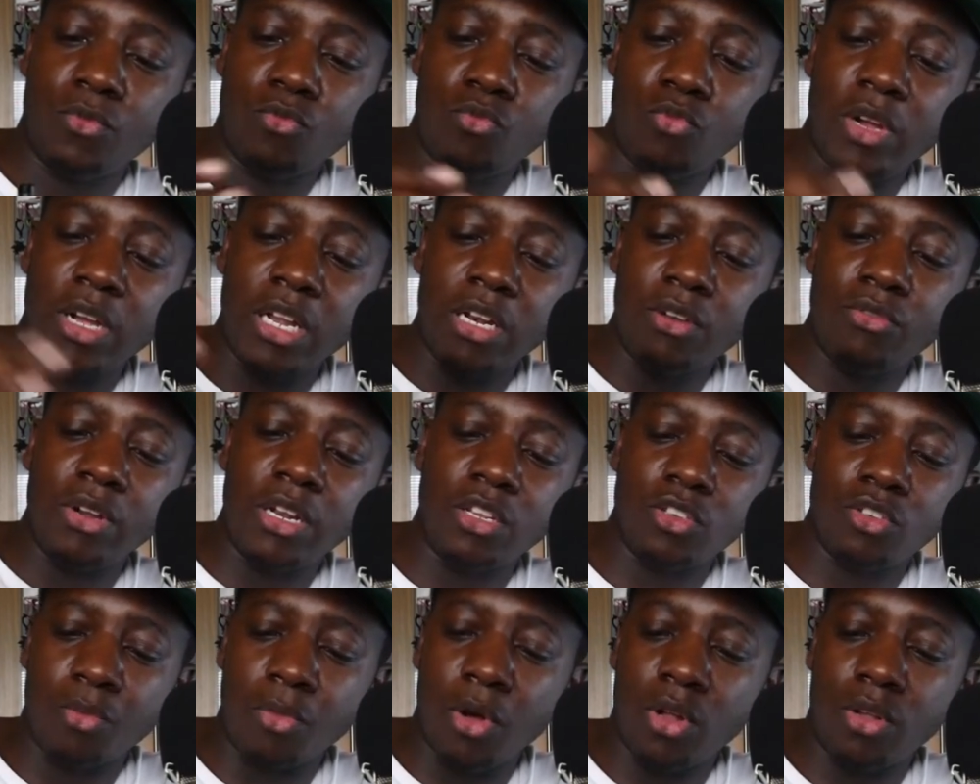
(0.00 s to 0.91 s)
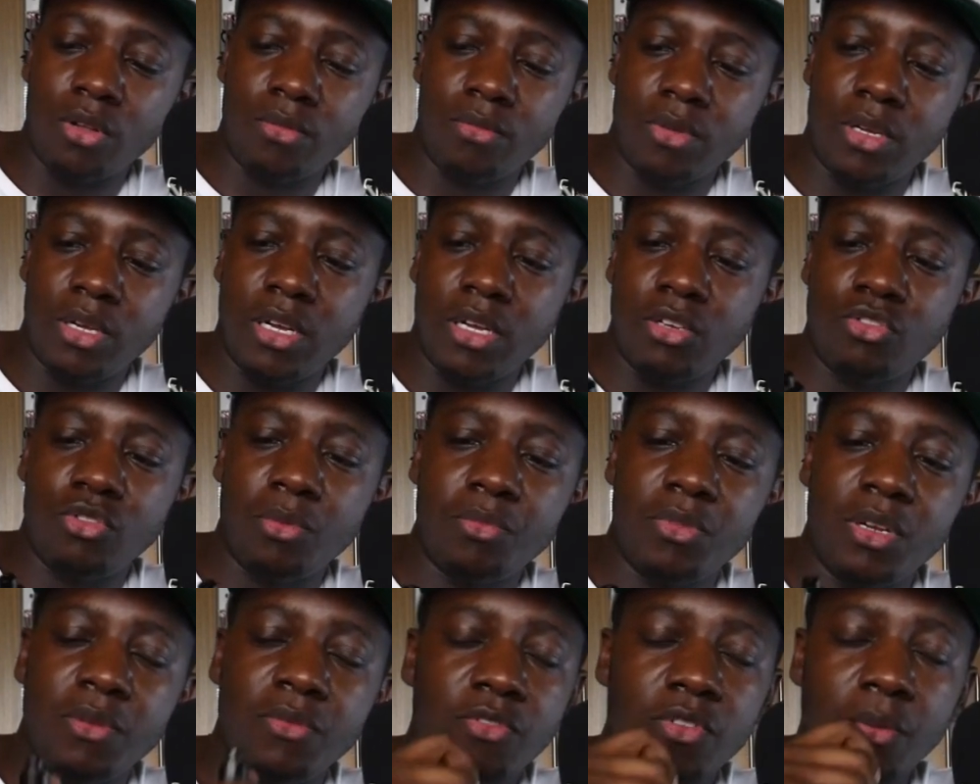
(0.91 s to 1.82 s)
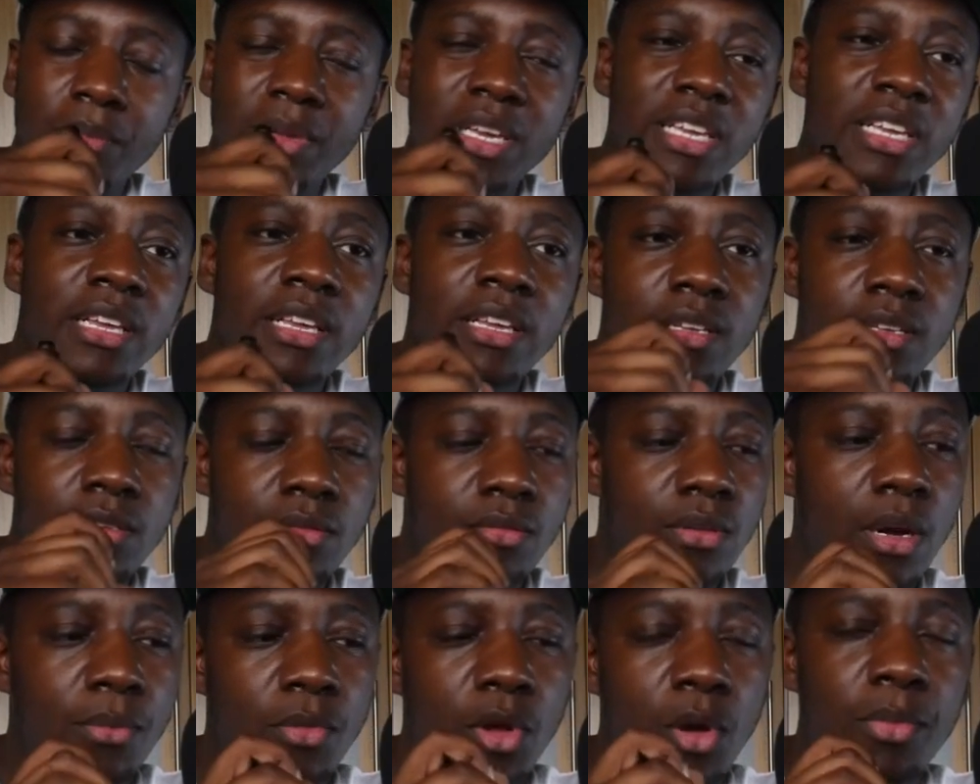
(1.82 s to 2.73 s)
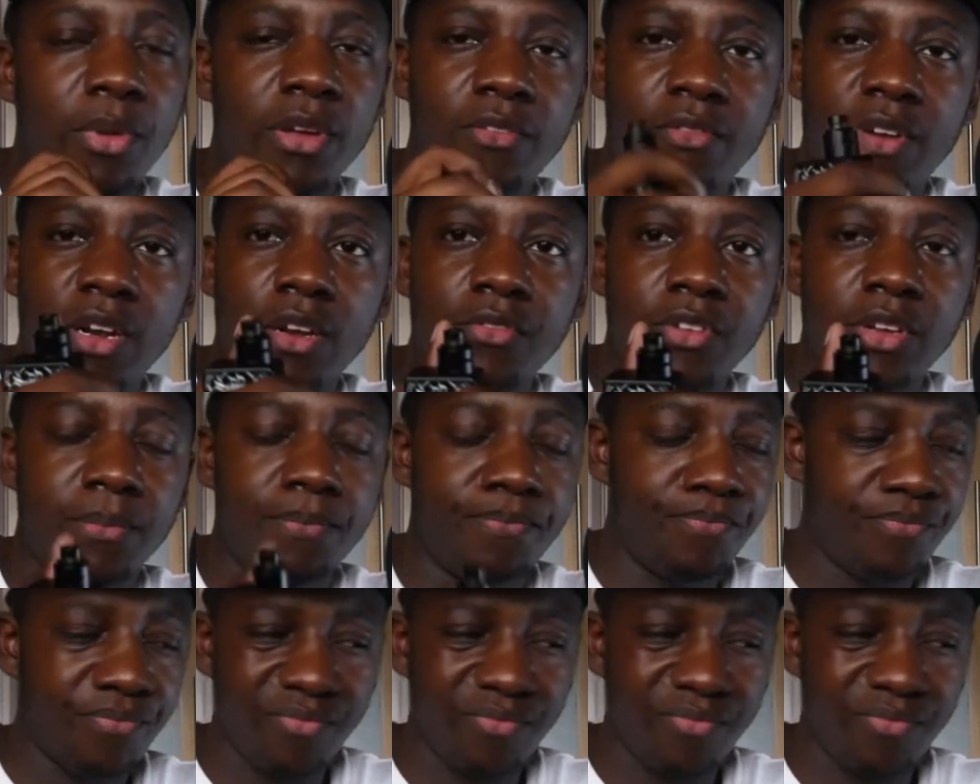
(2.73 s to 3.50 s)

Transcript: Really small drip tip. For me, I'm not a big fan of it.